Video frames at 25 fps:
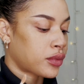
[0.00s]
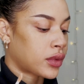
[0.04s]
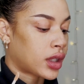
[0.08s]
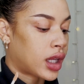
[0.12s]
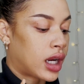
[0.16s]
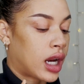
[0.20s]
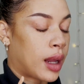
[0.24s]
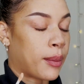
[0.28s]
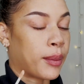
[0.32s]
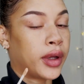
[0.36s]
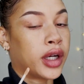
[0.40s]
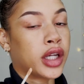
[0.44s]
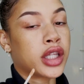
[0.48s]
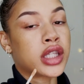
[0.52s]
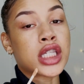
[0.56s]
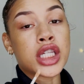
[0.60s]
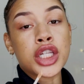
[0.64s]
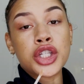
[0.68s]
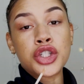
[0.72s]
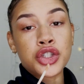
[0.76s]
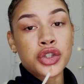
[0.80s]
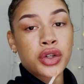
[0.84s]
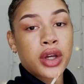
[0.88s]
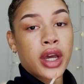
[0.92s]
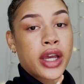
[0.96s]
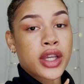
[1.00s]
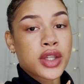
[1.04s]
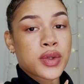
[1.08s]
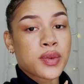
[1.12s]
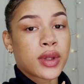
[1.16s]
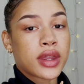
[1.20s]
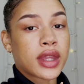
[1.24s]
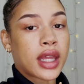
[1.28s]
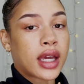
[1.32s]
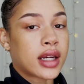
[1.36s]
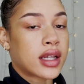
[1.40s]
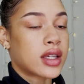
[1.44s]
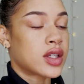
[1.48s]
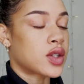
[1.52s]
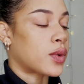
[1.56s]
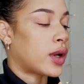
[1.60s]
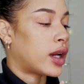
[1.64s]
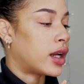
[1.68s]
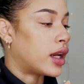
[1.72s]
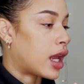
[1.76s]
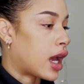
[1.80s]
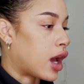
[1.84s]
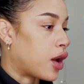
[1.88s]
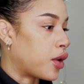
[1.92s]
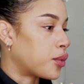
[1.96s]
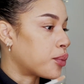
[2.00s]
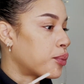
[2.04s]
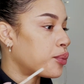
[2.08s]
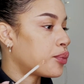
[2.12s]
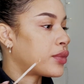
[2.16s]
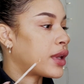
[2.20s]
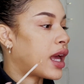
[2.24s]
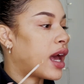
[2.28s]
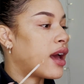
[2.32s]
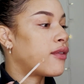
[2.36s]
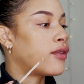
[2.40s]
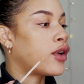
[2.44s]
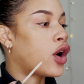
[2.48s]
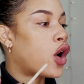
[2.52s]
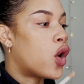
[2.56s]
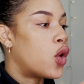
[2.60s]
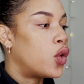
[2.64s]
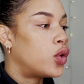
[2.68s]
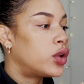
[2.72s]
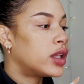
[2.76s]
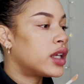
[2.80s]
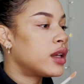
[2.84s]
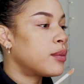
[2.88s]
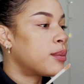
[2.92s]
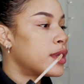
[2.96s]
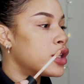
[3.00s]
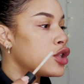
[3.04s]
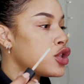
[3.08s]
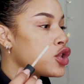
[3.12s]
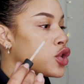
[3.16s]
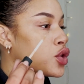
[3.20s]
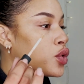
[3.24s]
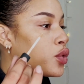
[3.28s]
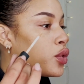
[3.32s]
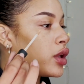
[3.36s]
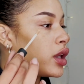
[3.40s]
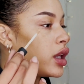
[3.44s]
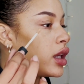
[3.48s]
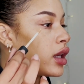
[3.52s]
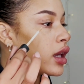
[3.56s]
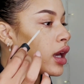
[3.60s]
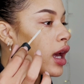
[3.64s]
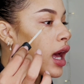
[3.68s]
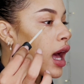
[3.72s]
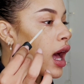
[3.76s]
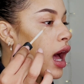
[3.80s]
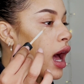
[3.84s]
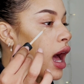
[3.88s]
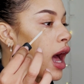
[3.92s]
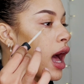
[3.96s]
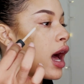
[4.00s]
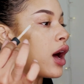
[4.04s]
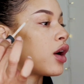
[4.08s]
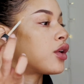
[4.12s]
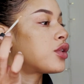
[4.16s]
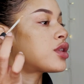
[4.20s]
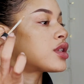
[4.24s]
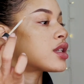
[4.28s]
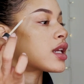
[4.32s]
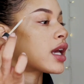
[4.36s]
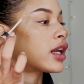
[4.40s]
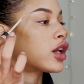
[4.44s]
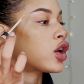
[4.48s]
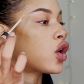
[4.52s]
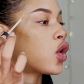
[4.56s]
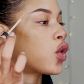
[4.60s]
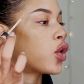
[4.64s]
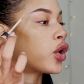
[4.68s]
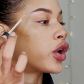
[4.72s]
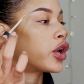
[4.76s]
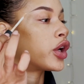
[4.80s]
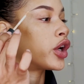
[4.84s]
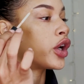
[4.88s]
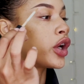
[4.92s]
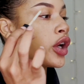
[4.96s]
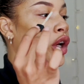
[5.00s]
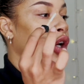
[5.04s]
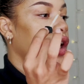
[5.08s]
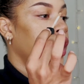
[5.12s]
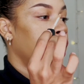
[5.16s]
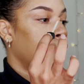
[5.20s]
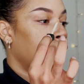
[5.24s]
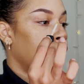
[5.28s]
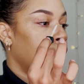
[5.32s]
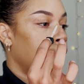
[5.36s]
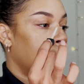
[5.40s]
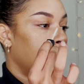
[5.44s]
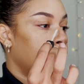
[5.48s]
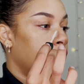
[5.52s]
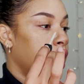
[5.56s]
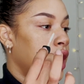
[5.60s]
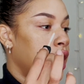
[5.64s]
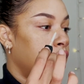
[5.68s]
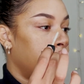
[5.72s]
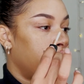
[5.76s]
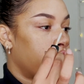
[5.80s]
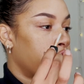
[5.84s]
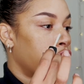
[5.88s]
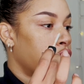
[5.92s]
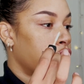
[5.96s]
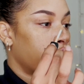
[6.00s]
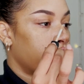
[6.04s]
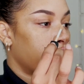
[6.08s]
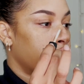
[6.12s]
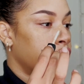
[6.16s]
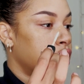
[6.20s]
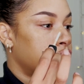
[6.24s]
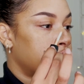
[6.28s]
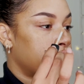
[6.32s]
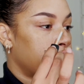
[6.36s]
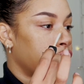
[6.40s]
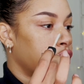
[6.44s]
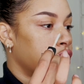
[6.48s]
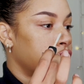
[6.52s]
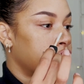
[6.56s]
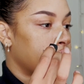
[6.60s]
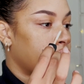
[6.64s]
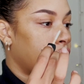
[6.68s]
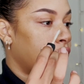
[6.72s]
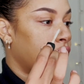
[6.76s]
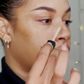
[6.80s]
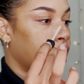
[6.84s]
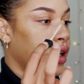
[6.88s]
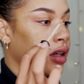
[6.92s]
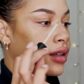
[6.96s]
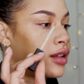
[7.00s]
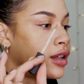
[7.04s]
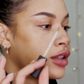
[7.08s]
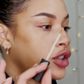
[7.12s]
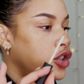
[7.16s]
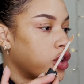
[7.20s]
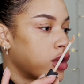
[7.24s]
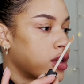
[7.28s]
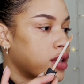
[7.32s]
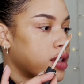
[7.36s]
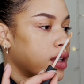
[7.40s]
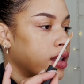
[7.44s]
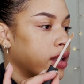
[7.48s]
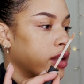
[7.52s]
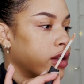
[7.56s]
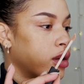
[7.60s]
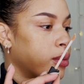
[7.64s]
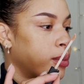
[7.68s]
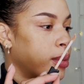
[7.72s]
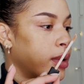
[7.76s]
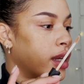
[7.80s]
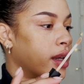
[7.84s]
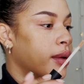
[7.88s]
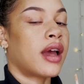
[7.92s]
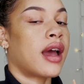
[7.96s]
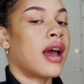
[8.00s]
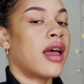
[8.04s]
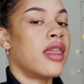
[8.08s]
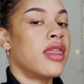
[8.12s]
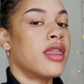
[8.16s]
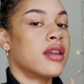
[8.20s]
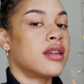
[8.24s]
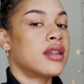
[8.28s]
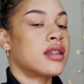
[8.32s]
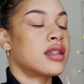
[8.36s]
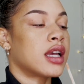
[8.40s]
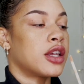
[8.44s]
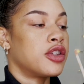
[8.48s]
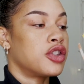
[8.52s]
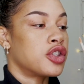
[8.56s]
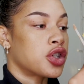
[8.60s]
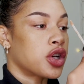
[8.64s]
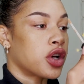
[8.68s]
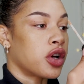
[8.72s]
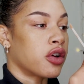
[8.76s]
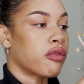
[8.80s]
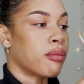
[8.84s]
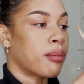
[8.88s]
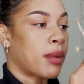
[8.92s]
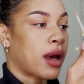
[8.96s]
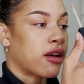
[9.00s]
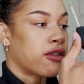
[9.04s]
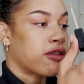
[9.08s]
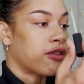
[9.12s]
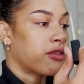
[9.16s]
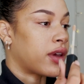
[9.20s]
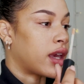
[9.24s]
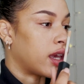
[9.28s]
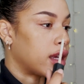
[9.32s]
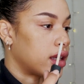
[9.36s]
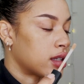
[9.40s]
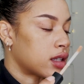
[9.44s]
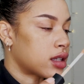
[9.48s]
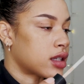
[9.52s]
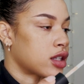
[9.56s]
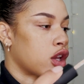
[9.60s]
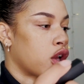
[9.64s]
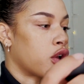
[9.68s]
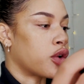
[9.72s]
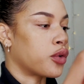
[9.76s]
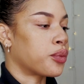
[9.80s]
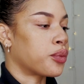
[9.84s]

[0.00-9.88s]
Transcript: and I'm gonna teach you guys what that is right now. I've only been doing outside corner, inner tear duct, just a little bit, and the center of my face. So